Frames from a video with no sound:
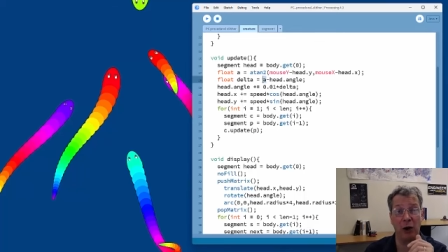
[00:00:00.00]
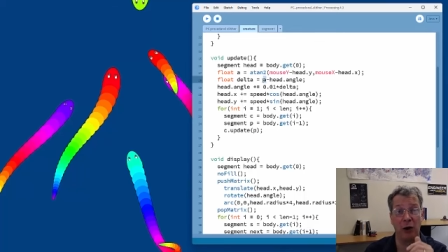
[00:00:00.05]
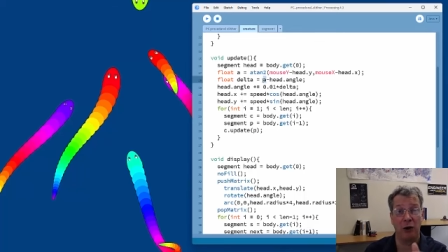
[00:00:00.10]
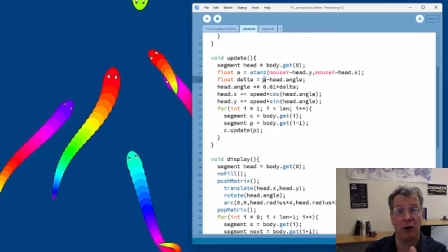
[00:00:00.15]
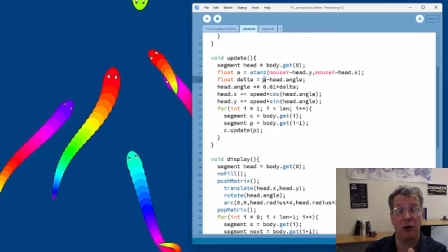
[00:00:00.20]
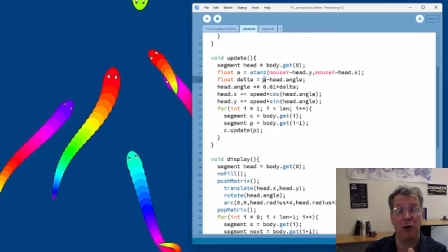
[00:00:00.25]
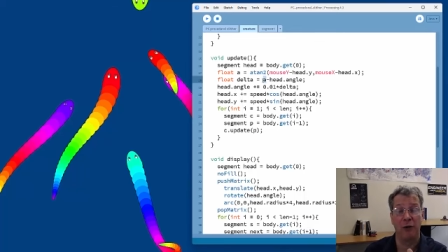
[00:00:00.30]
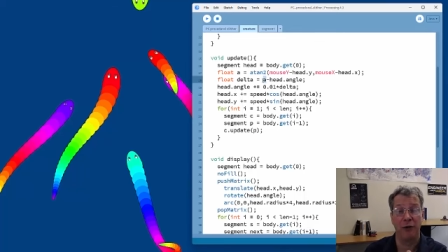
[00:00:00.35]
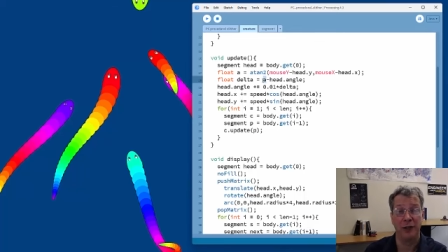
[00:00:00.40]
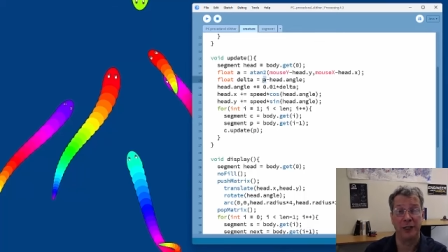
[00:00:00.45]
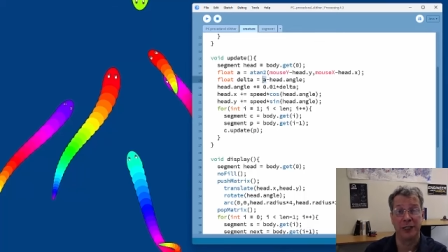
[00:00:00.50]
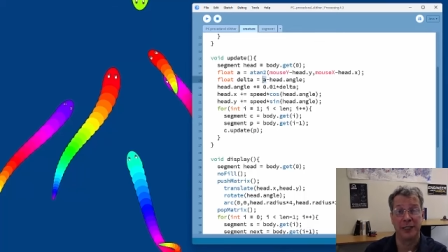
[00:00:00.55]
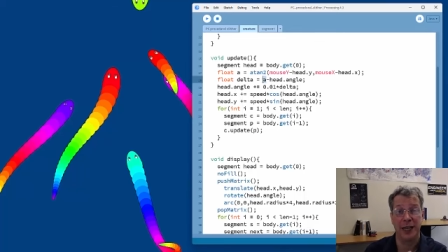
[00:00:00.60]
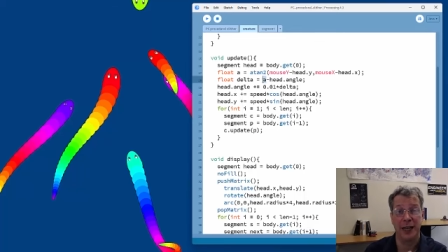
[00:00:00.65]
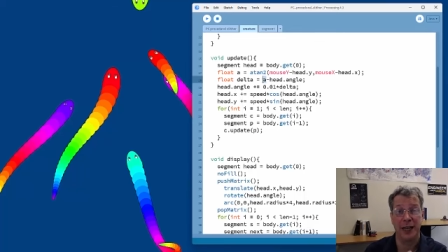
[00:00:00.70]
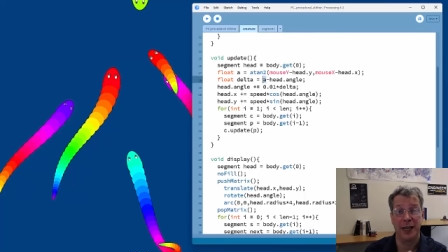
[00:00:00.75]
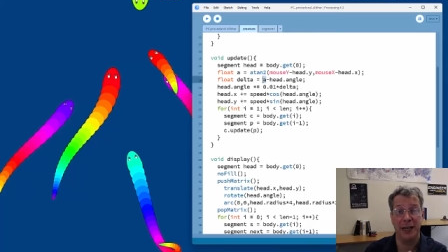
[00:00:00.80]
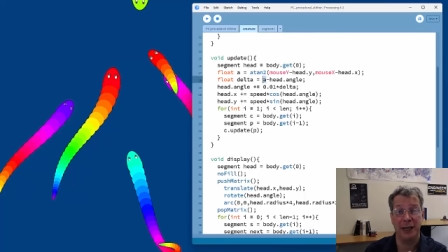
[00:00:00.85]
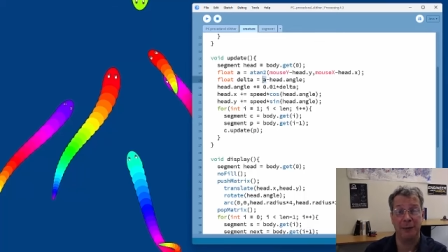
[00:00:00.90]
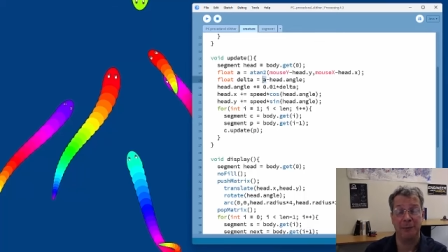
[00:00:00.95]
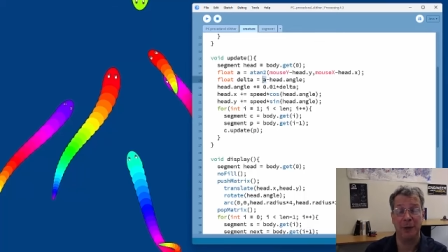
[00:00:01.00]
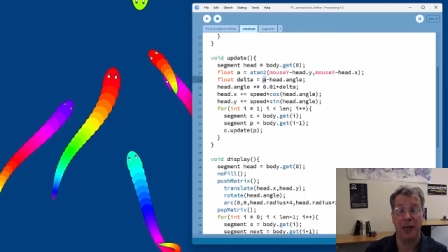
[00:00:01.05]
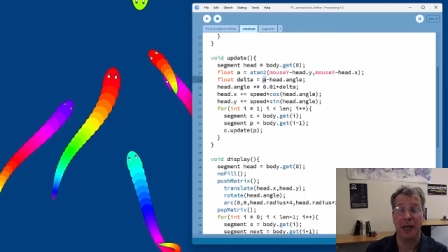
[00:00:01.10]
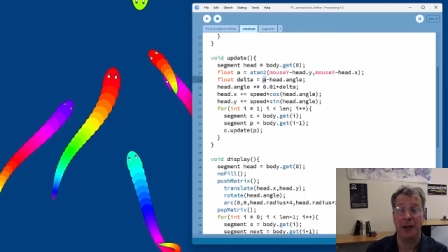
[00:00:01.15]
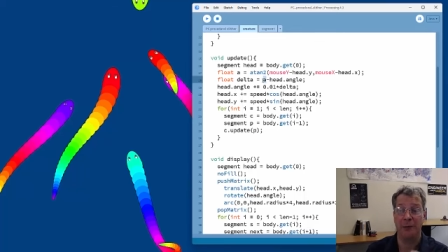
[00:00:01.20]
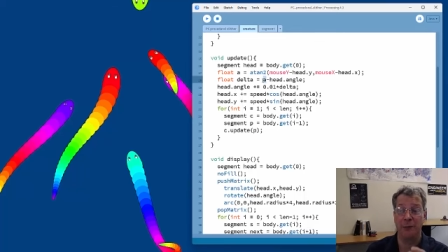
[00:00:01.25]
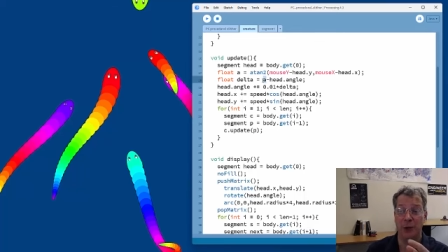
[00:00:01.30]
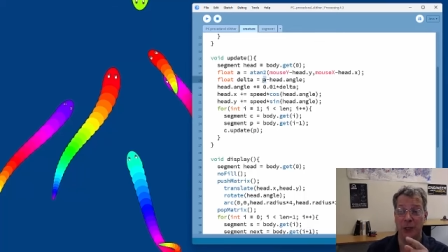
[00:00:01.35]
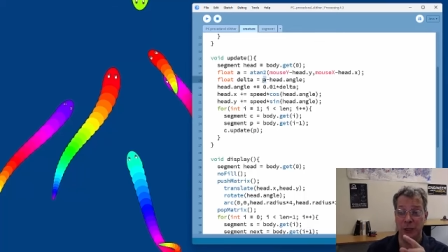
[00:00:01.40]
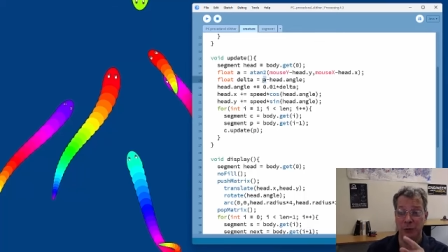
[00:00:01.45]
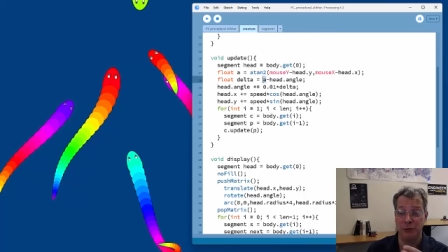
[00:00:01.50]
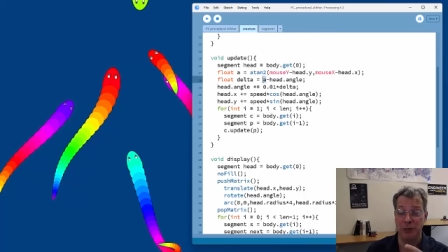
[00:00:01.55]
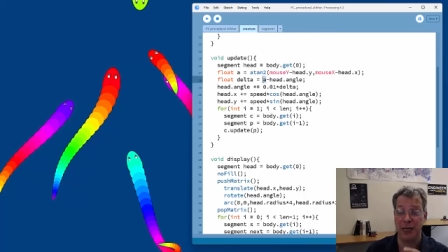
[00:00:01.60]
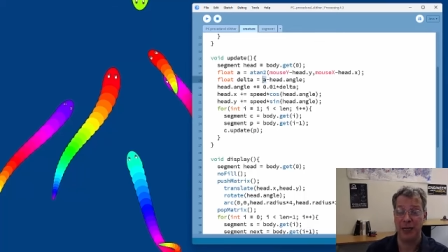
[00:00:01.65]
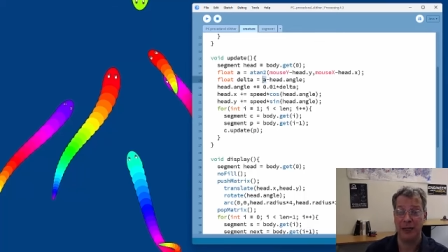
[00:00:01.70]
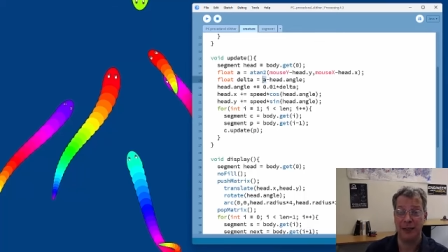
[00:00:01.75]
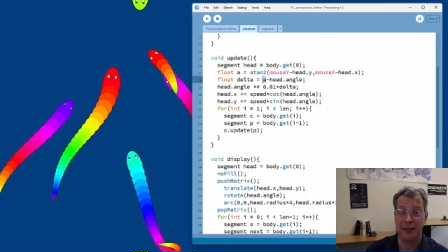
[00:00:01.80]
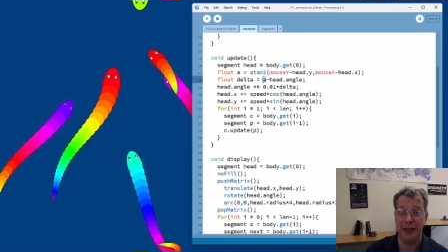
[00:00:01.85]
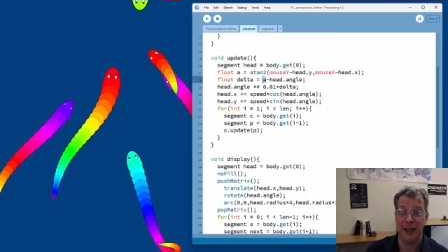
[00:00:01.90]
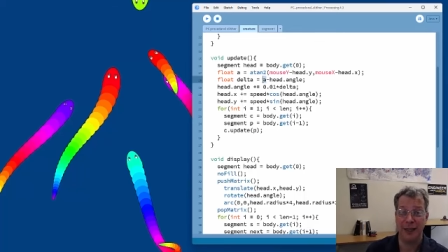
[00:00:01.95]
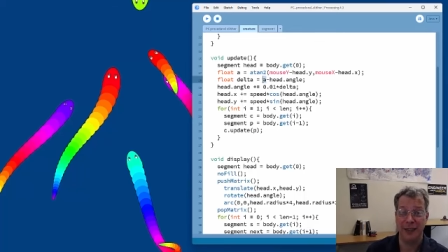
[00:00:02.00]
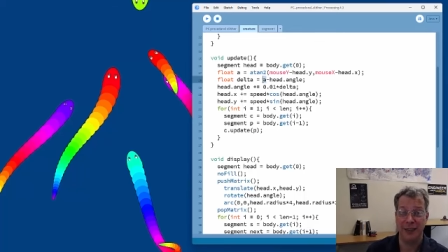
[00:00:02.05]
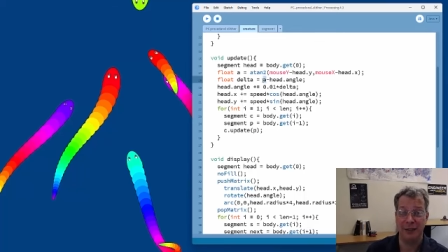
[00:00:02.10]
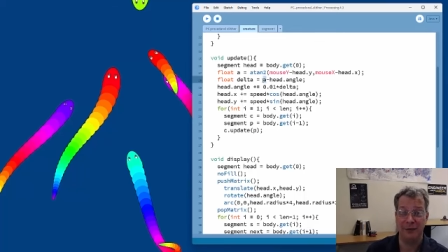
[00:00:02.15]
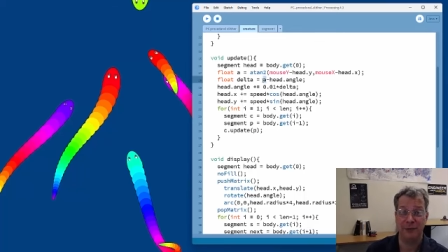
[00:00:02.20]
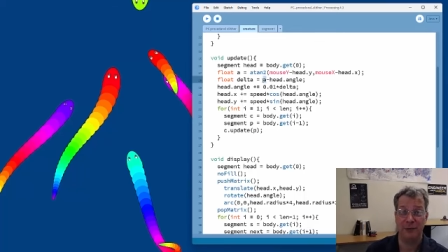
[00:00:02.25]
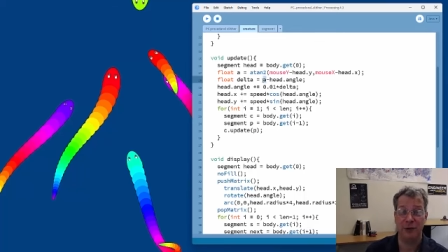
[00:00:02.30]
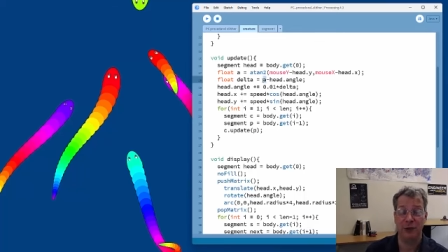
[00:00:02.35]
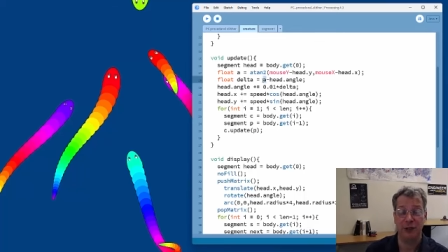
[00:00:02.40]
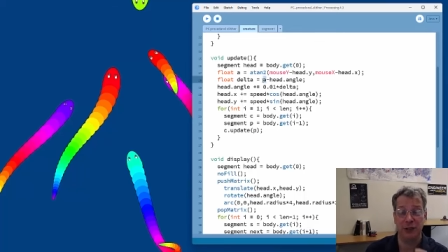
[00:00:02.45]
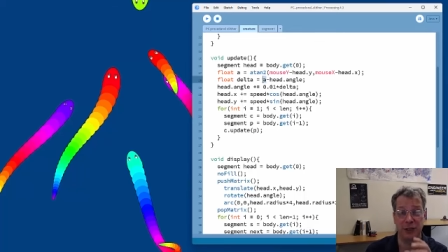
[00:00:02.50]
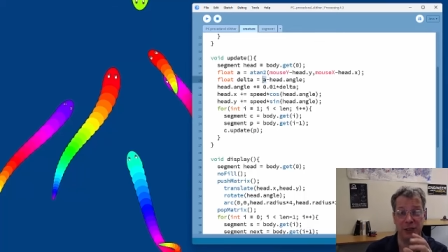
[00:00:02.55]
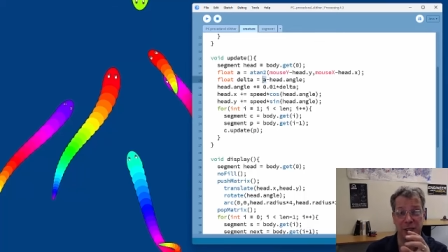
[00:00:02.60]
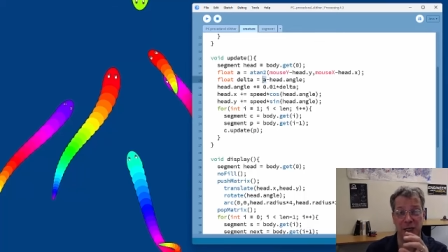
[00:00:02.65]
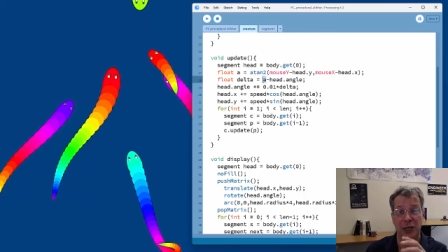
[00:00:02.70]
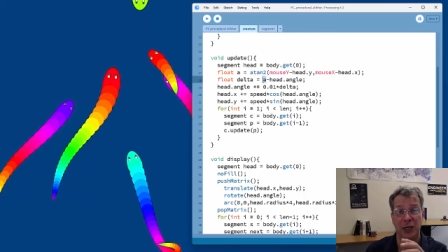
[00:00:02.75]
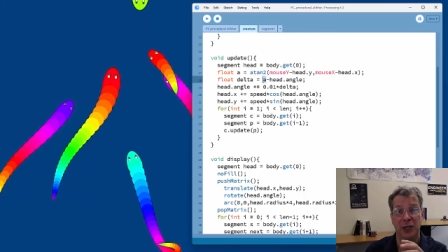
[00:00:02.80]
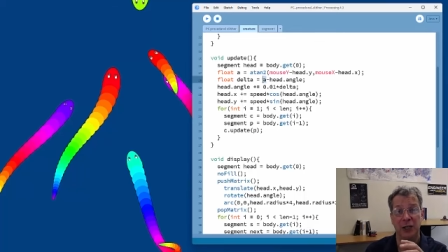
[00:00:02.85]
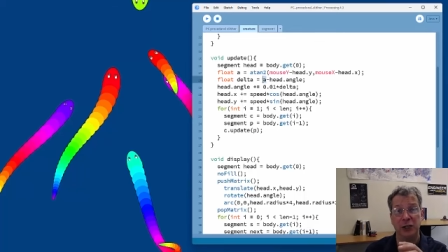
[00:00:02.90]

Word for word: are all the same and when you take that difference